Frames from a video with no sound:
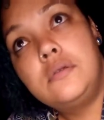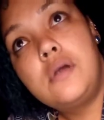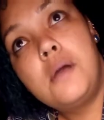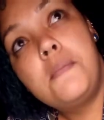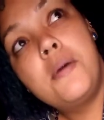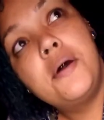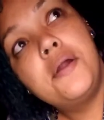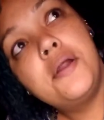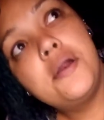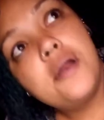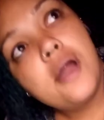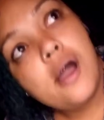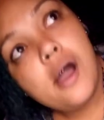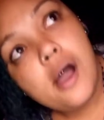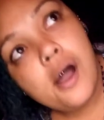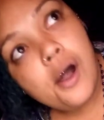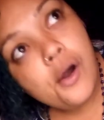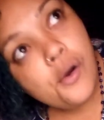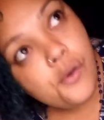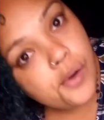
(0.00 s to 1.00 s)
about an
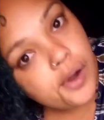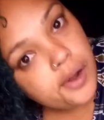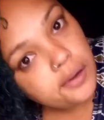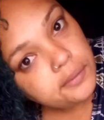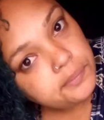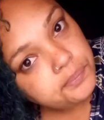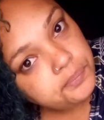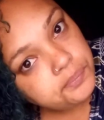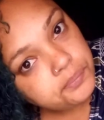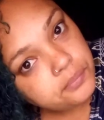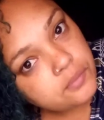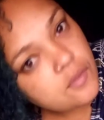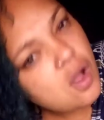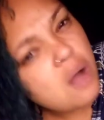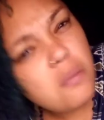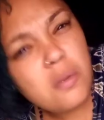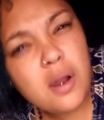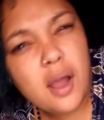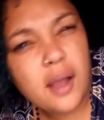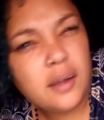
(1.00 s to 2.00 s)
hour,
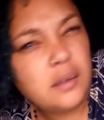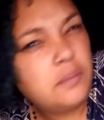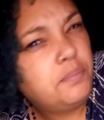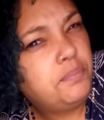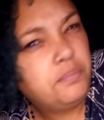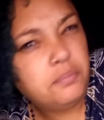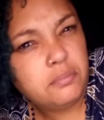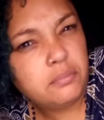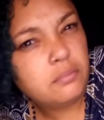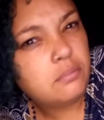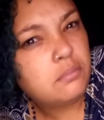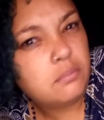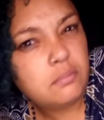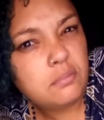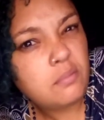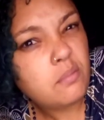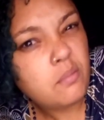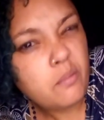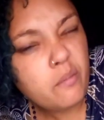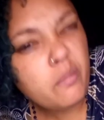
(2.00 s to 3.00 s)
no, I'm lying,
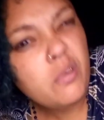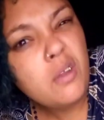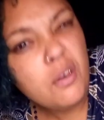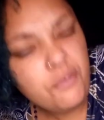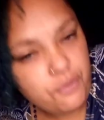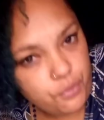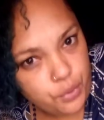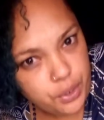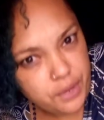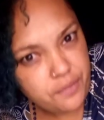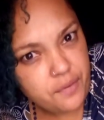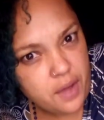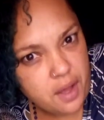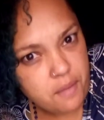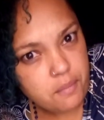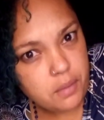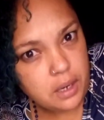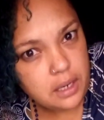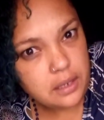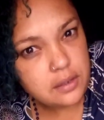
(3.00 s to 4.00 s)

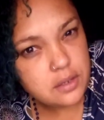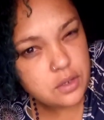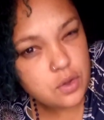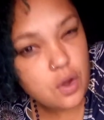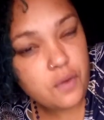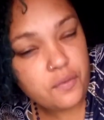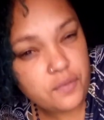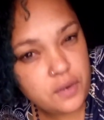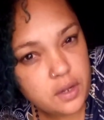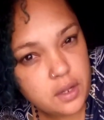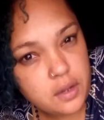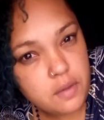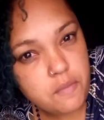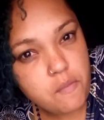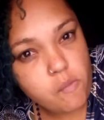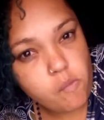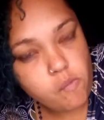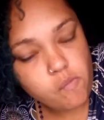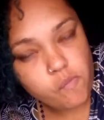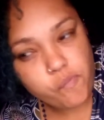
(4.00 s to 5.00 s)
45 minutes after
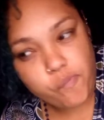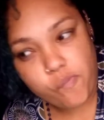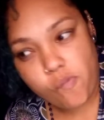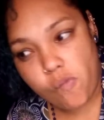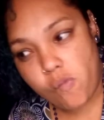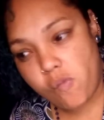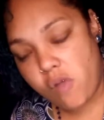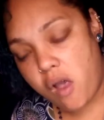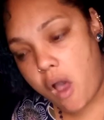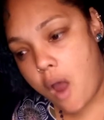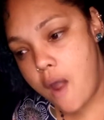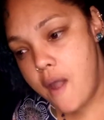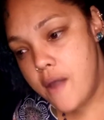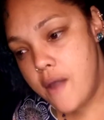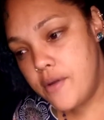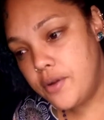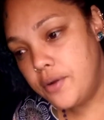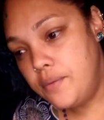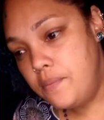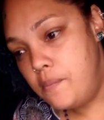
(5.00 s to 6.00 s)
I
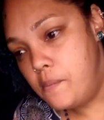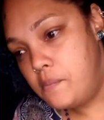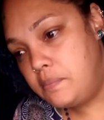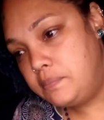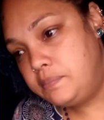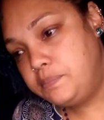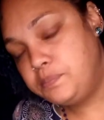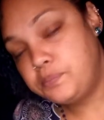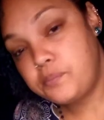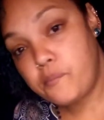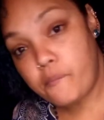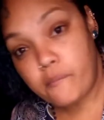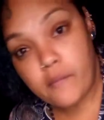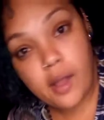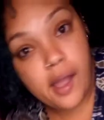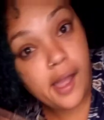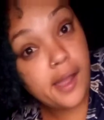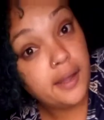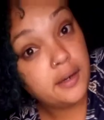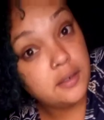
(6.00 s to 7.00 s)
had it,
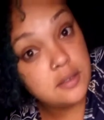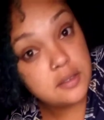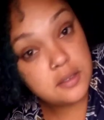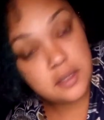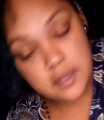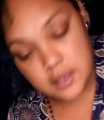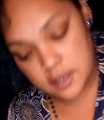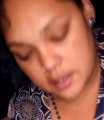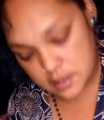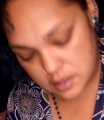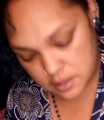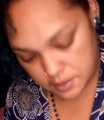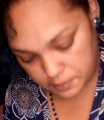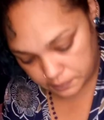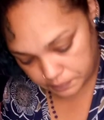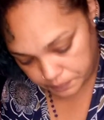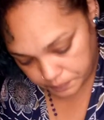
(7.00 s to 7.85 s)
I had cigarettes.